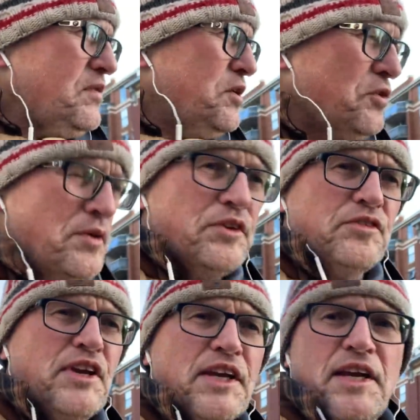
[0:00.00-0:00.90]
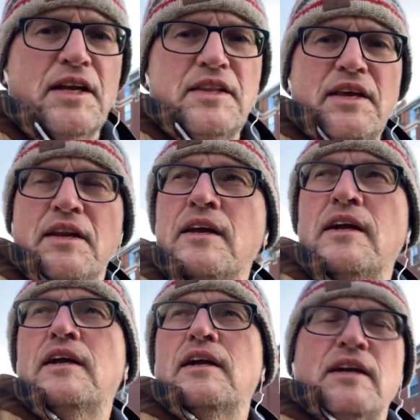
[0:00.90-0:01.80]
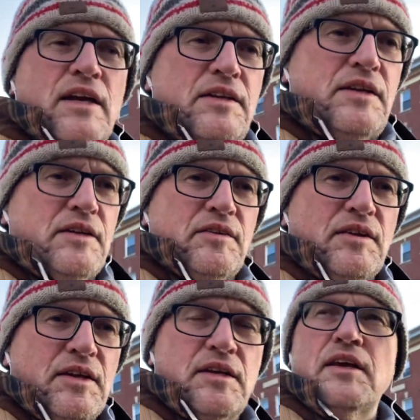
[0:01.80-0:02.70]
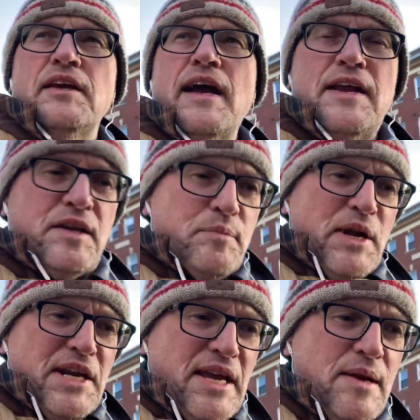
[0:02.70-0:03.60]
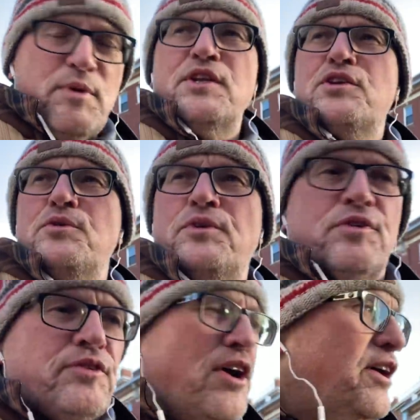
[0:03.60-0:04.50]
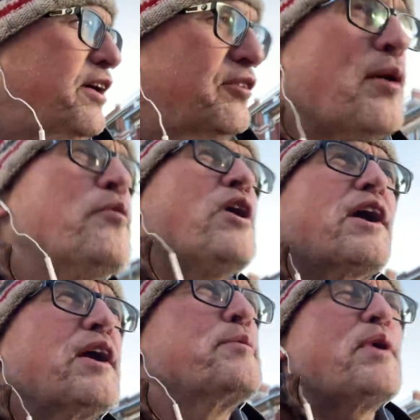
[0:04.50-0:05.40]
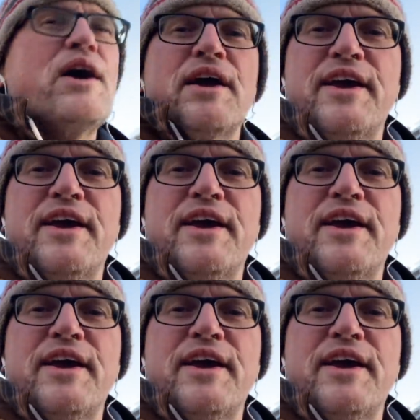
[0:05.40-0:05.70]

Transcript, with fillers: So he's singing and then and then he said he added my name into his song as I'm walking by.